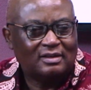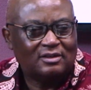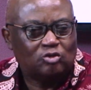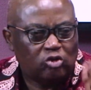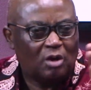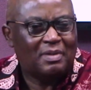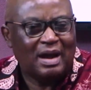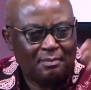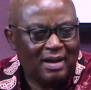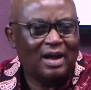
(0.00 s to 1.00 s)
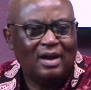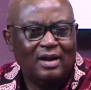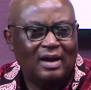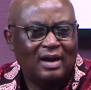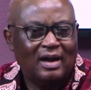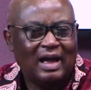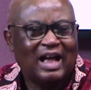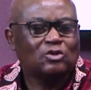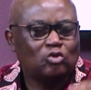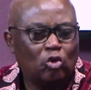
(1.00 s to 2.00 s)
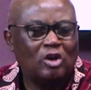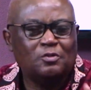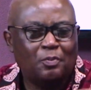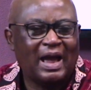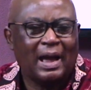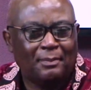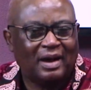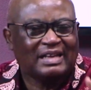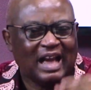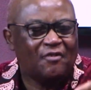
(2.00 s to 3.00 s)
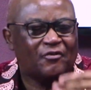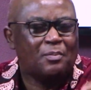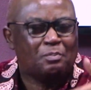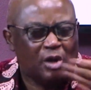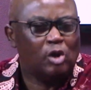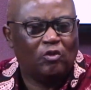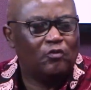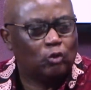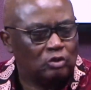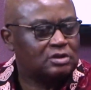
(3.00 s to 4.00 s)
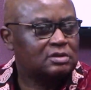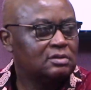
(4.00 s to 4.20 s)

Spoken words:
John Mahama has lost by about 500,000 votes.